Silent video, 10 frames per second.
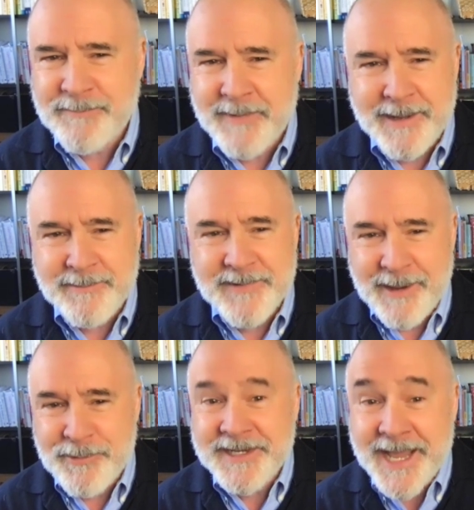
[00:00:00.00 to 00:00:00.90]
I, I
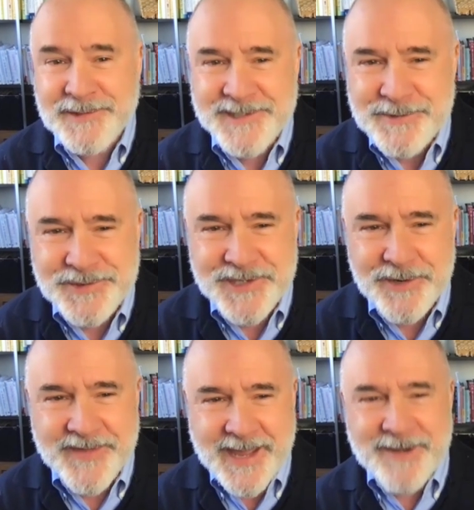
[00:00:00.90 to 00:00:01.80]
would guess that you
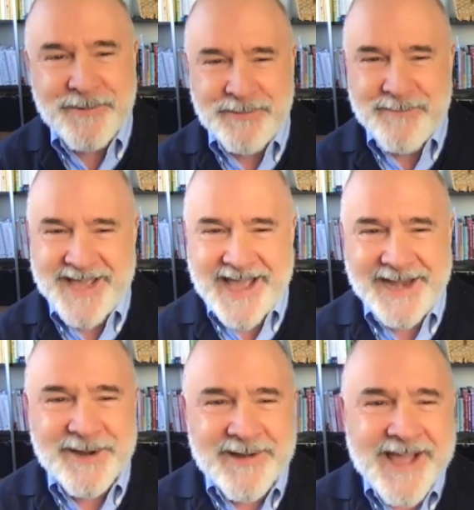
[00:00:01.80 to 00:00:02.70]
share that with me. I
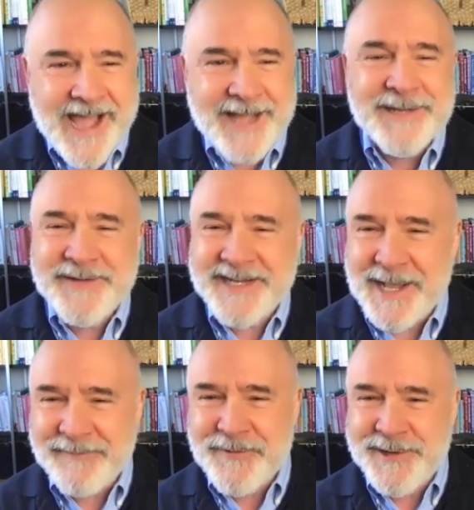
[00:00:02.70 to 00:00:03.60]
don't. I live in
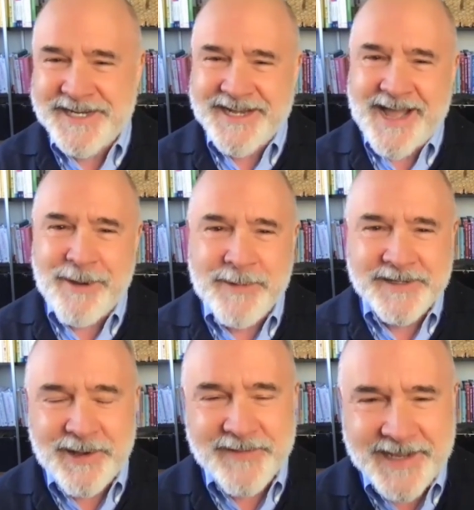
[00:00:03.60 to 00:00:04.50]
California now, but
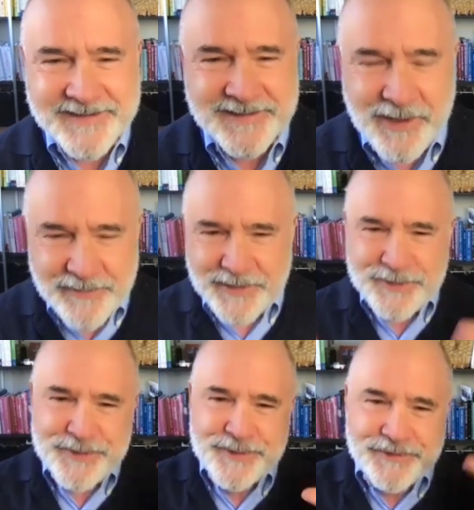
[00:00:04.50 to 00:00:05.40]
all that, all the
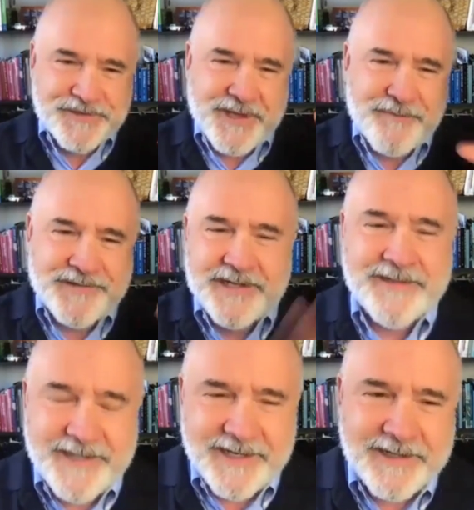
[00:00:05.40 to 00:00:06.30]
hoo-hoo stuff is a
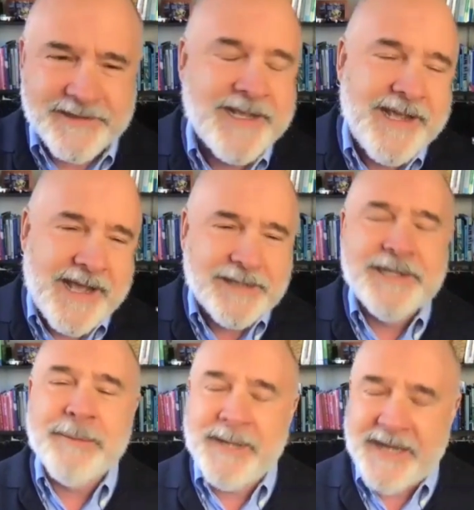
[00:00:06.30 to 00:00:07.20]
little, a
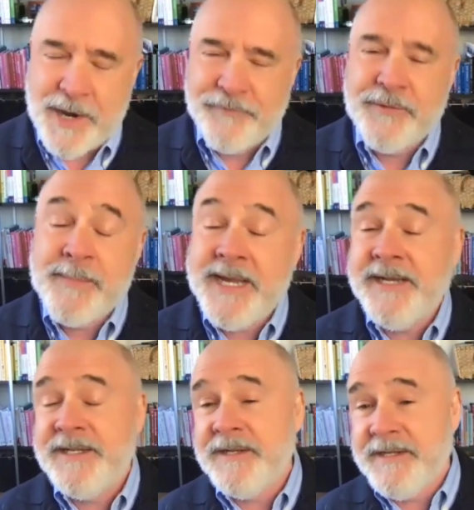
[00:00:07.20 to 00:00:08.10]
little bit hard for me
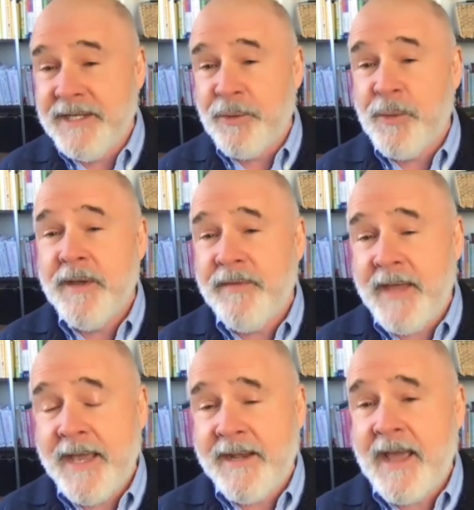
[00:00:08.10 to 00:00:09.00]
to deal with,
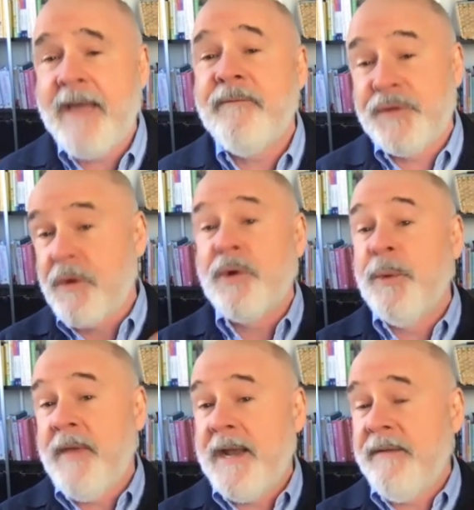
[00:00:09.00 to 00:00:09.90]
and I struggle
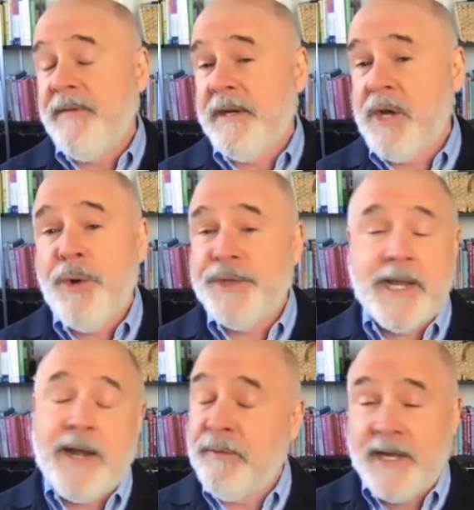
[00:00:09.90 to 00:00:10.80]
with that even in coaching.
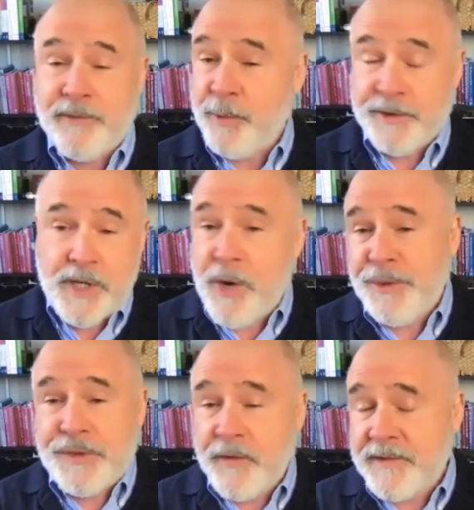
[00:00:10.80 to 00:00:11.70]
I don't like the word
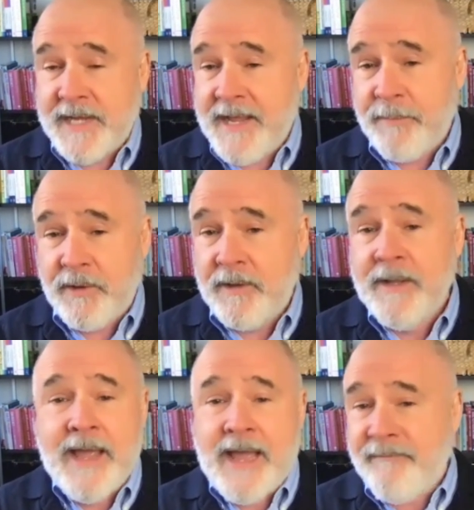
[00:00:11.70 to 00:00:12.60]
coach, for example.
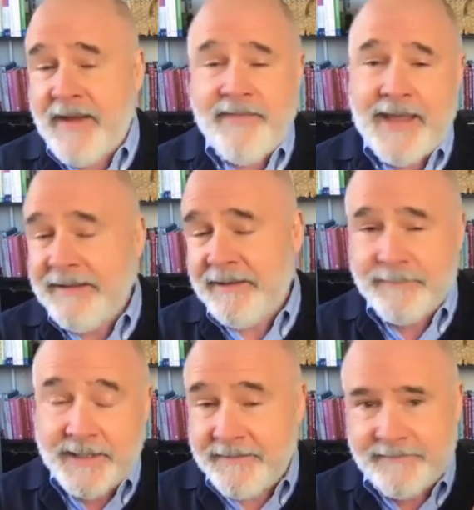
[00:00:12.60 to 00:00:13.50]
I find that a little
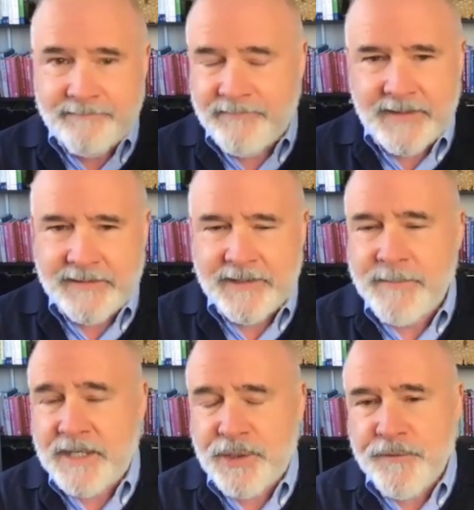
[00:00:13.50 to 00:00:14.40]
bit, a little
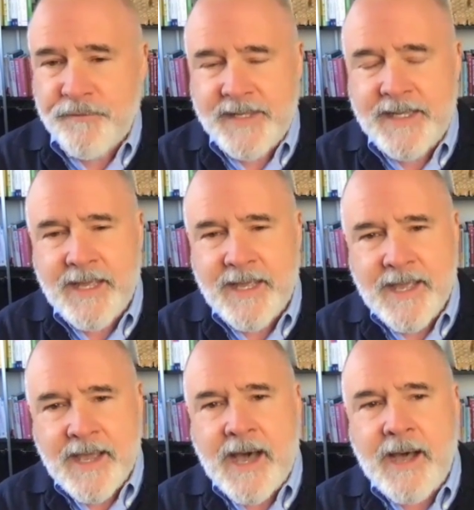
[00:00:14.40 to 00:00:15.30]
bit goofy.
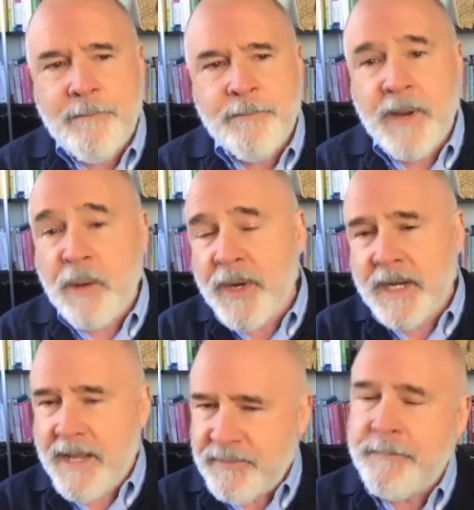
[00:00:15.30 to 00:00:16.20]
Um, but when
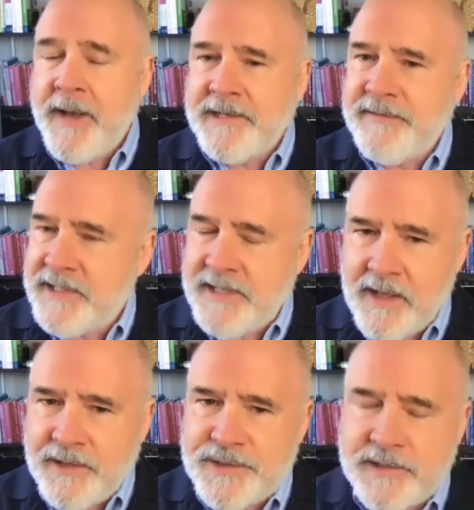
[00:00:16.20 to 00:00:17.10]
it comes to positive
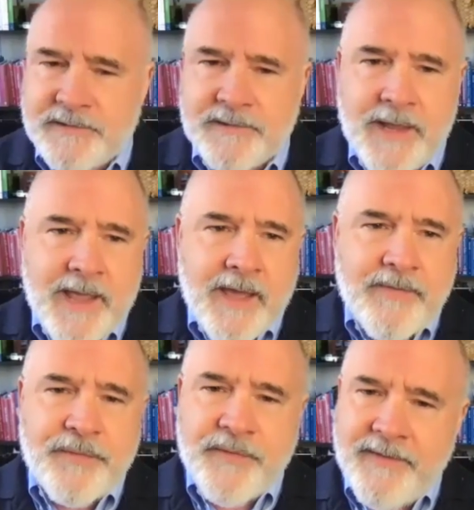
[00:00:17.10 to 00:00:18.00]
intelligence,
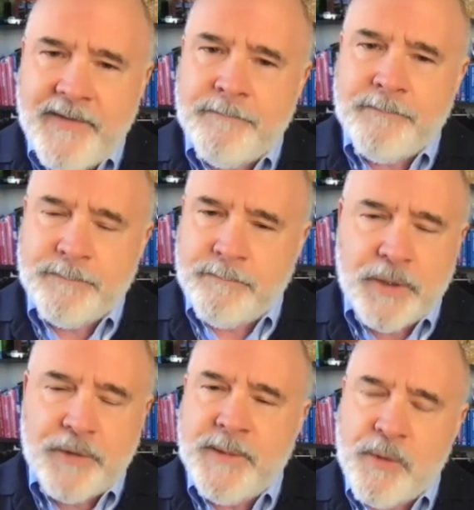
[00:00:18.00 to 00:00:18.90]
the thing that
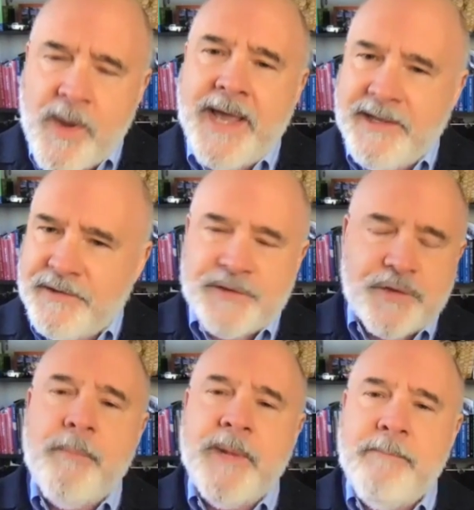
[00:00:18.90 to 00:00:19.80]
blows me away is
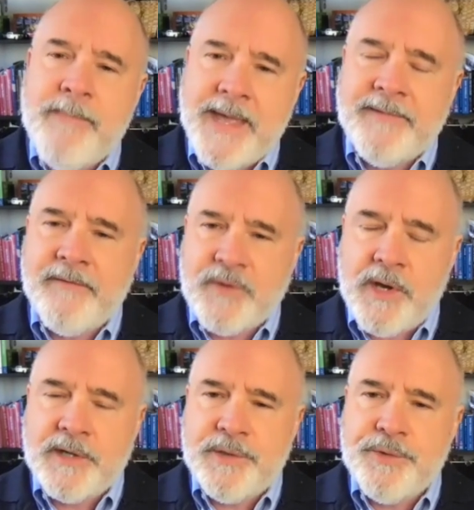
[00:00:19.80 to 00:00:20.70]
so many men that I've
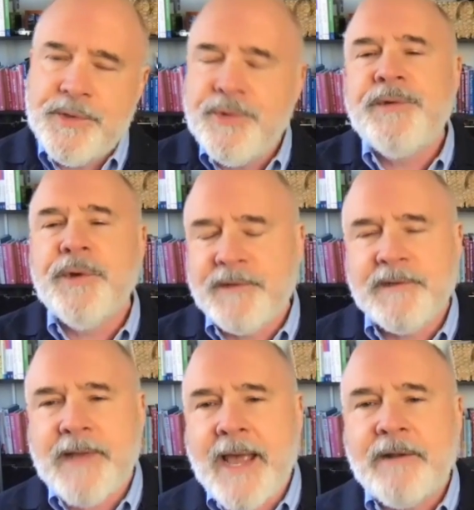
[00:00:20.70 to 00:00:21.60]
talked to use those
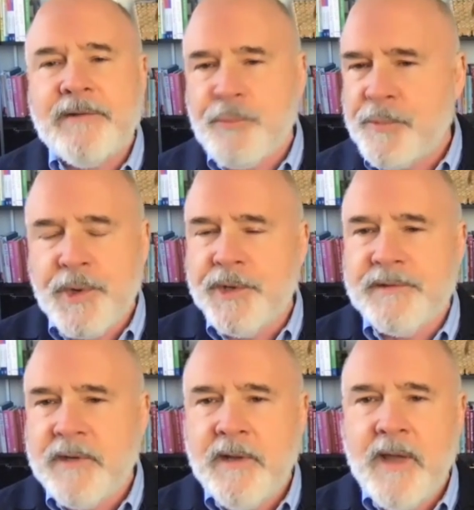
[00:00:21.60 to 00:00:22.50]
exact
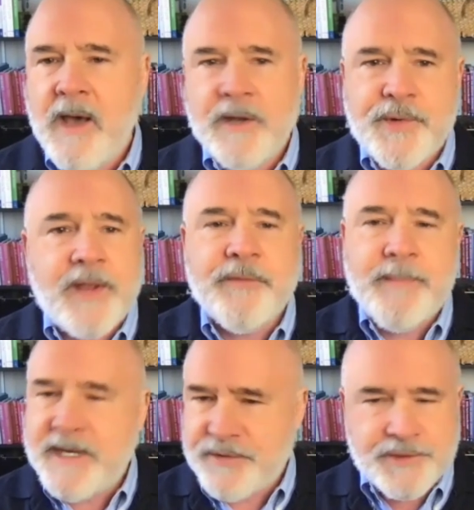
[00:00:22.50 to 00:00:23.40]
words uh,
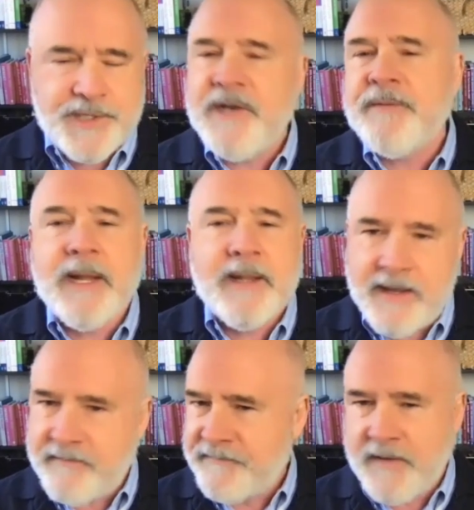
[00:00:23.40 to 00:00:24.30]
transformational, changed my
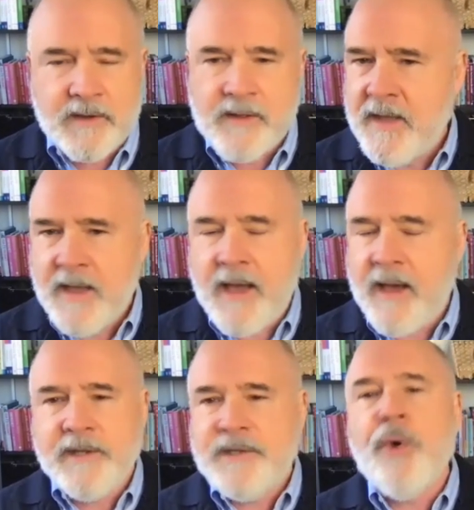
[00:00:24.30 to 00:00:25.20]
life. Uh,
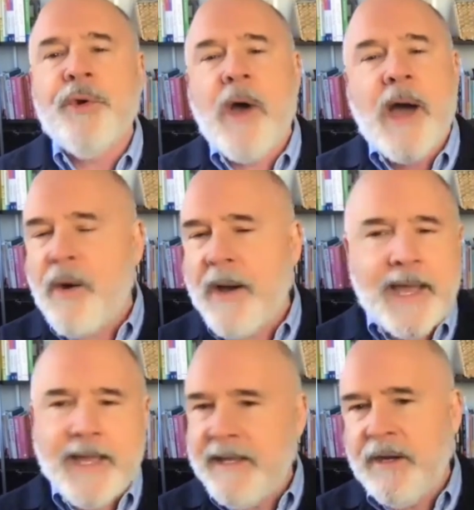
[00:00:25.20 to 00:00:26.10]
uh, don't know how
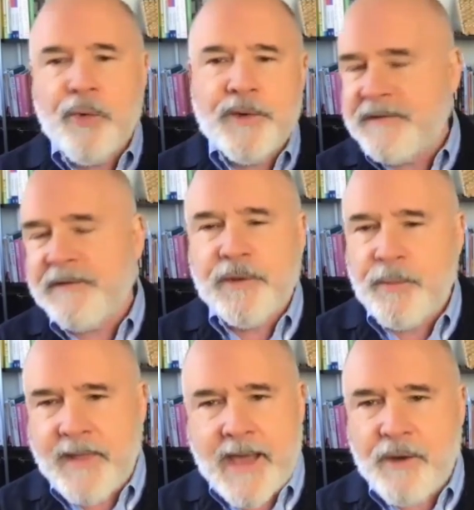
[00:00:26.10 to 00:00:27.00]
I, you know, existed
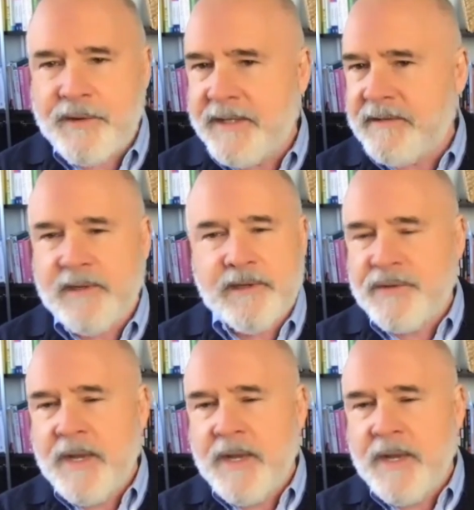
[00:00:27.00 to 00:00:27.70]
without it. Uh,